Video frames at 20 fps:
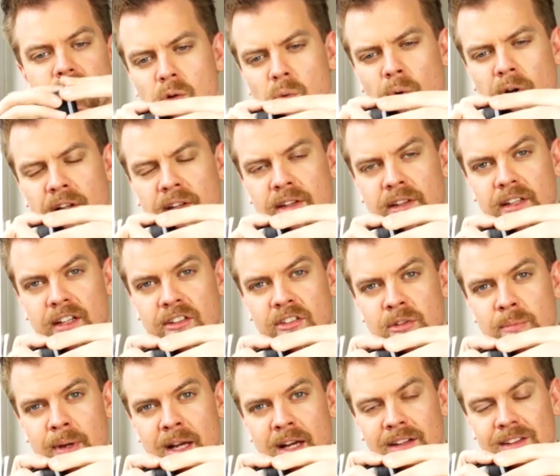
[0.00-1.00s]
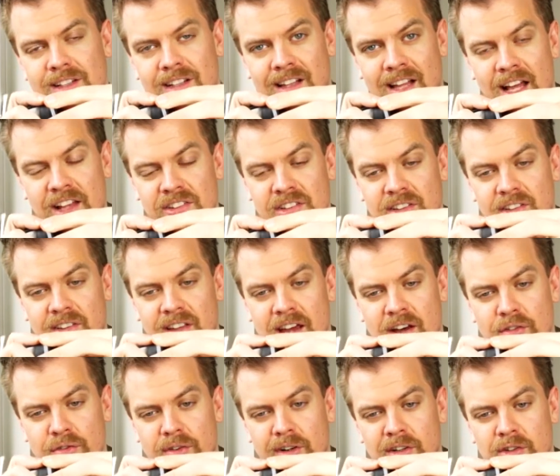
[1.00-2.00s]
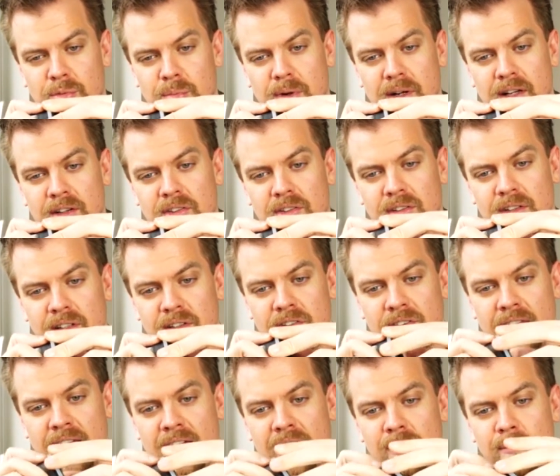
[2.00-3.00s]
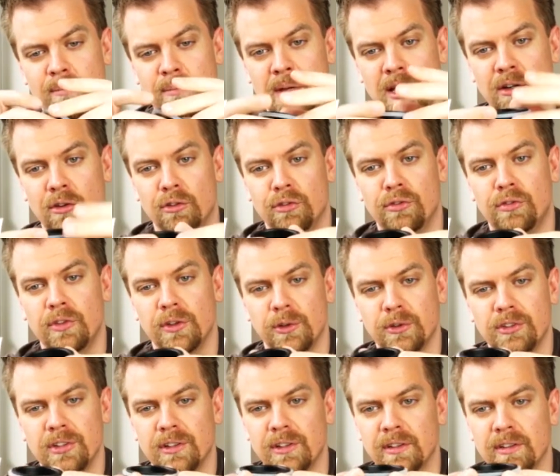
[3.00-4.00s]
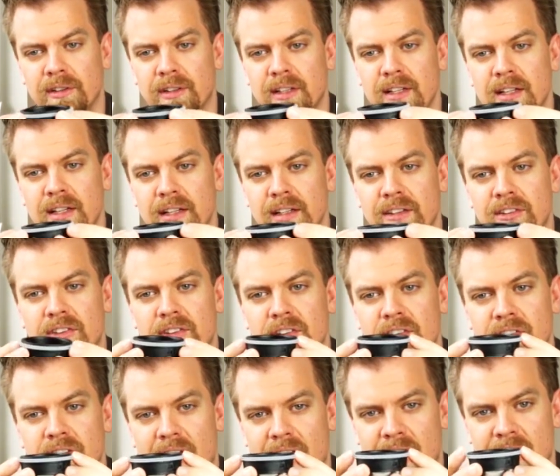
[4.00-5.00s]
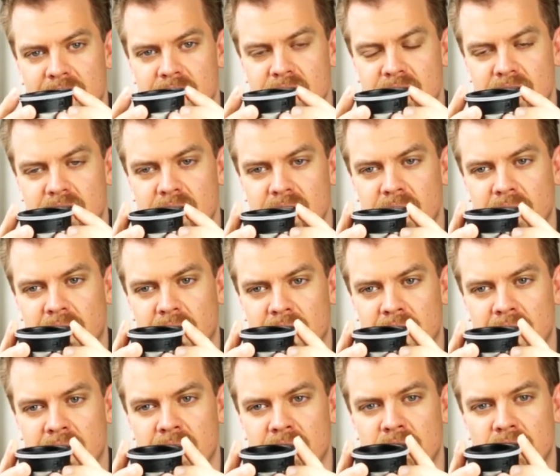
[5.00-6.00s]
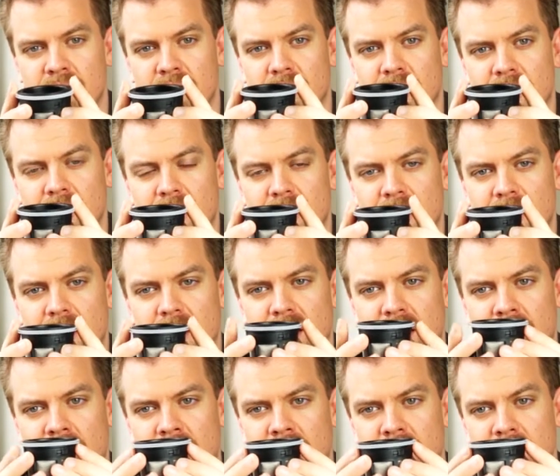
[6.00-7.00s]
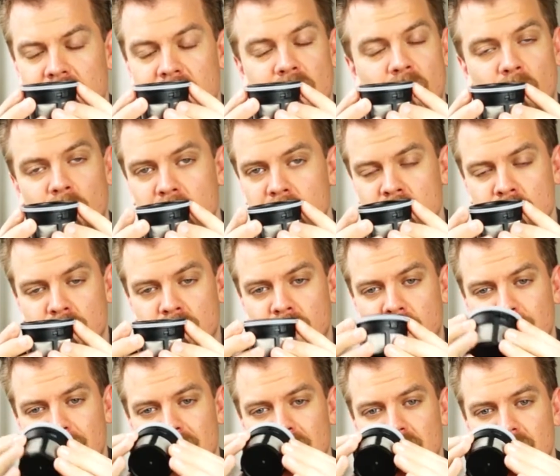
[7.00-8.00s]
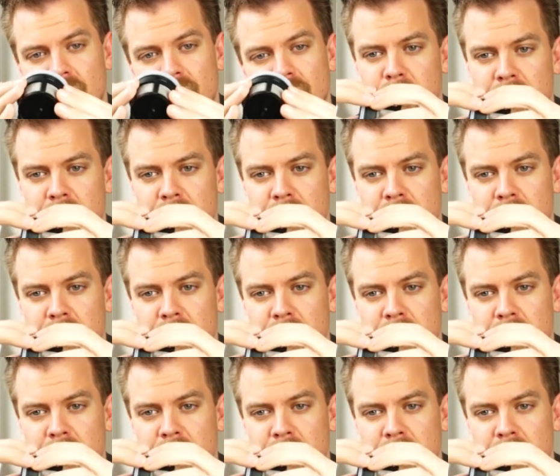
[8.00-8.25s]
One of the things about the classic style French press is that metal filter is designed to seal the edge, and it can only do so much.